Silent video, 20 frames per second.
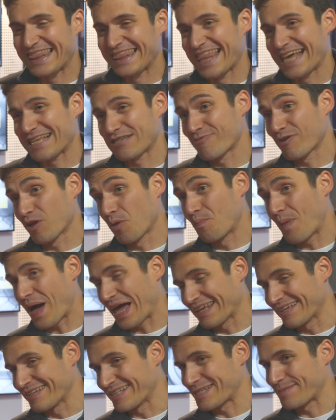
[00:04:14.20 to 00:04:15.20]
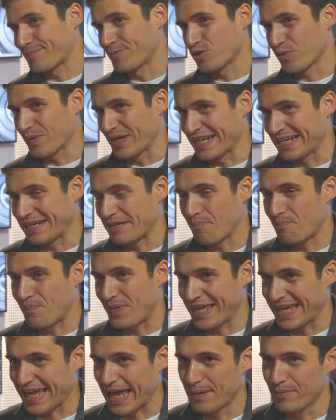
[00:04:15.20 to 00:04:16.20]
there's real balance between
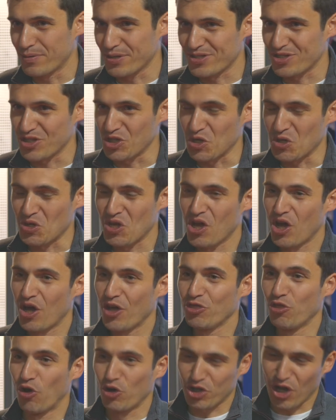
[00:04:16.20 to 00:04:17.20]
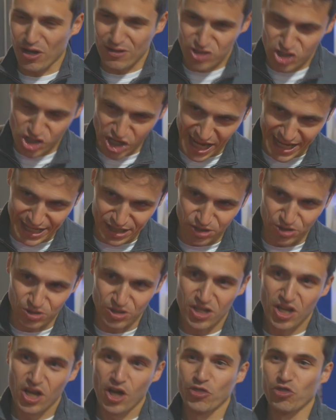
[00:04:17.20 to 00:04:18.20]
being able to not go to
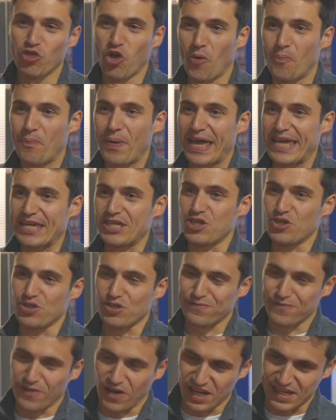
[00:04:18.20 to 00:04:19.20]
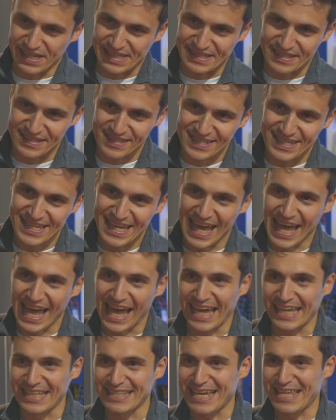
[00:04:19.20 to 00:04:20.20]
jail, not pay huge fines,
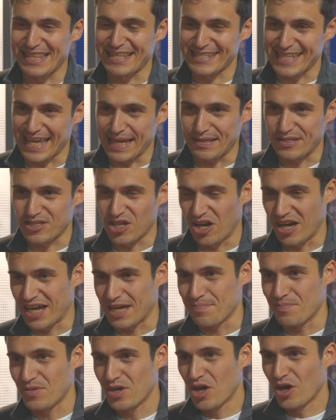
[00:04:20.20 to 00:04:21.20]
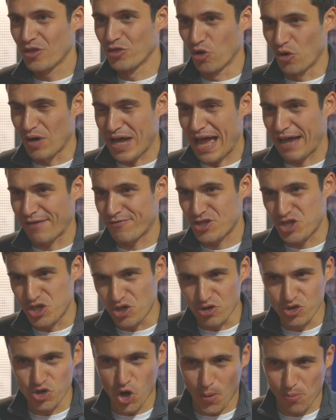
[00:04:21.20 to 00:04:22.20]
and at the same time not have
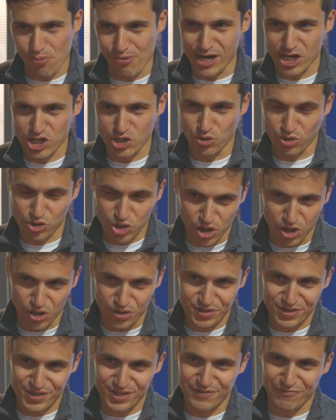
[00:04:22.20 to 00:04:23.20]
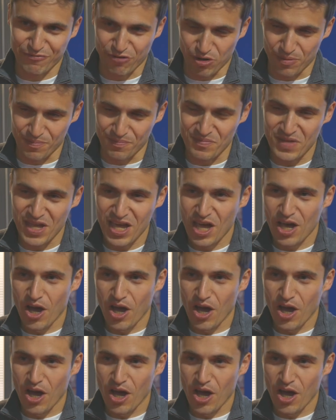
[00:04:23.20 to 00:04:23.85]
huge operational costs from